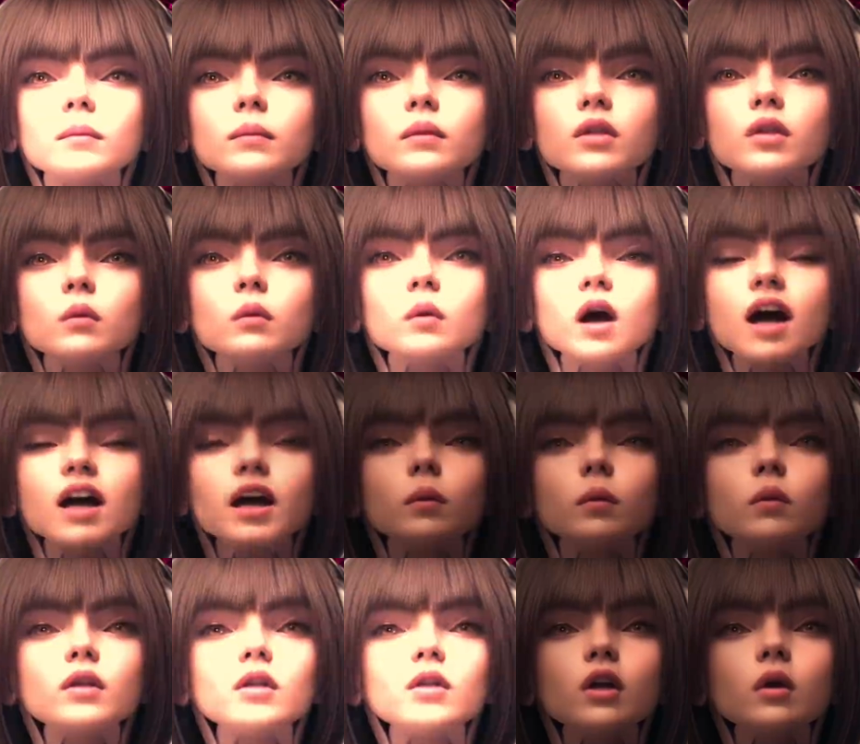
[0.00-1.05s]
But Orion
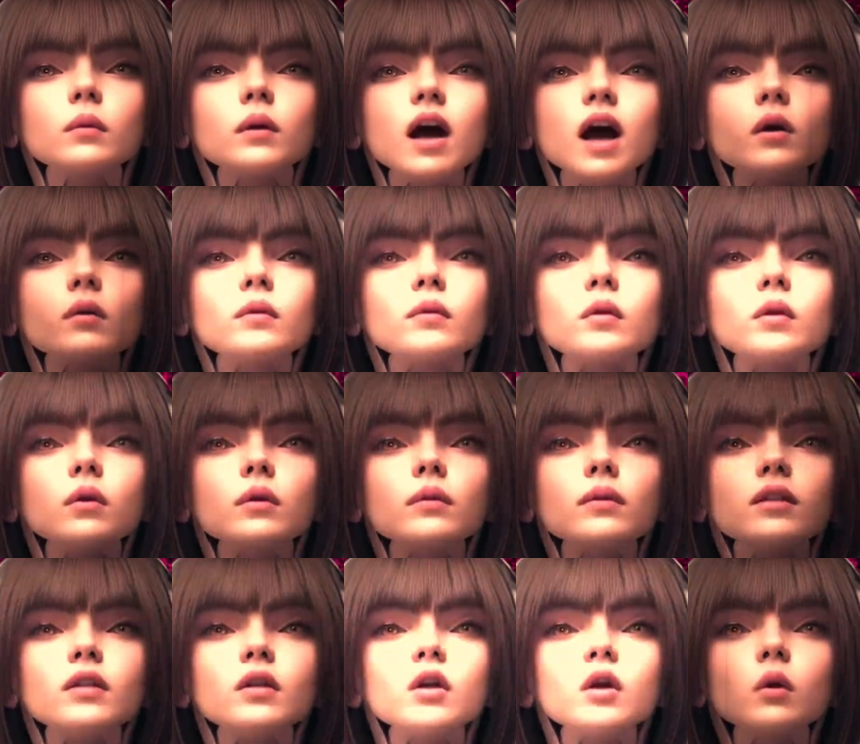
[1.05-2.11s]
was too powerful,
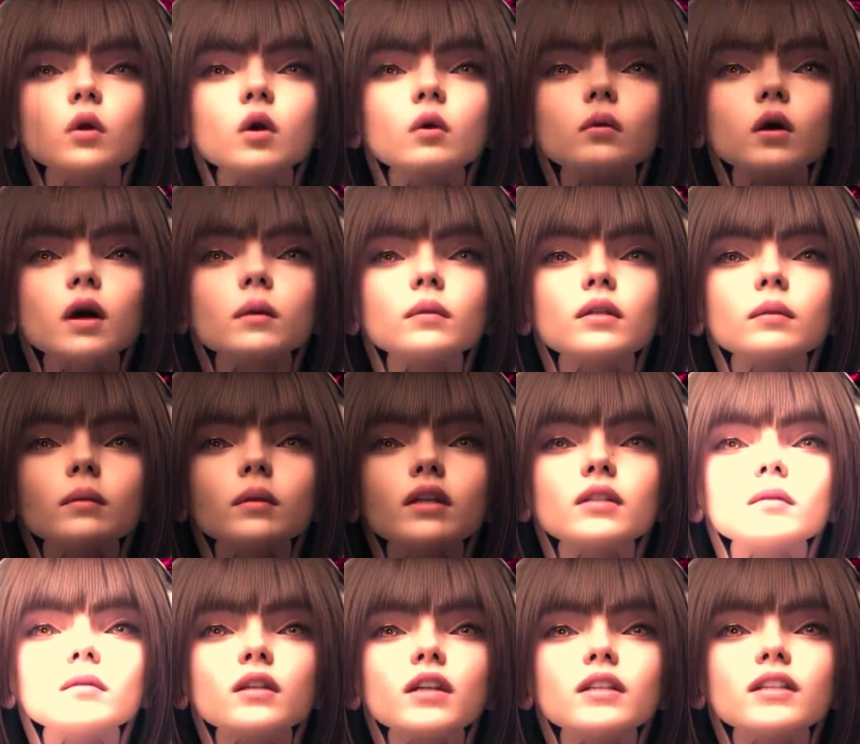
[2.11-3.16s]
too corrupt to be
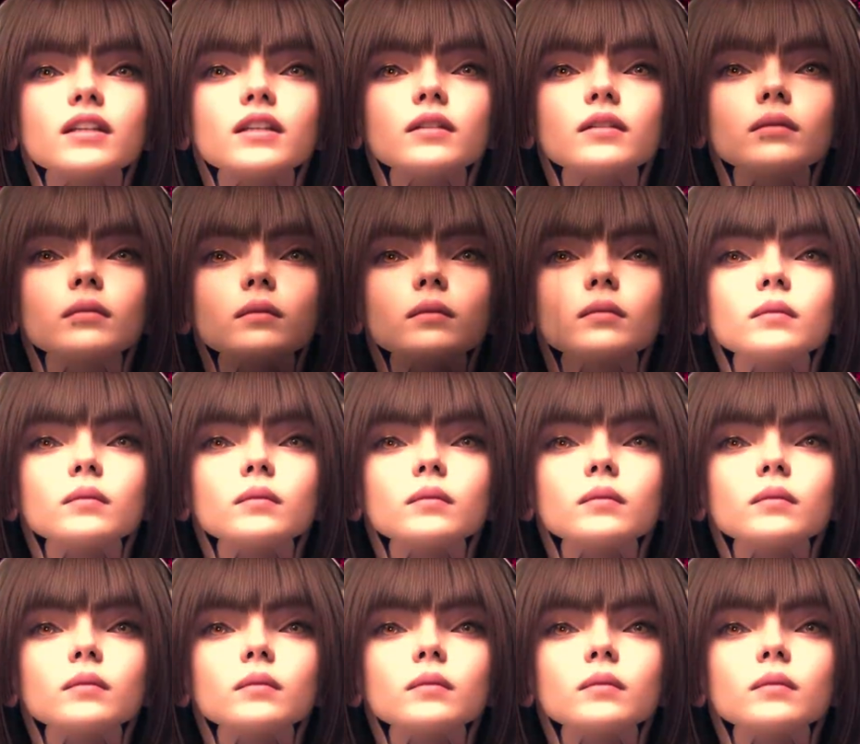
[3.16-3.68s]
defeated.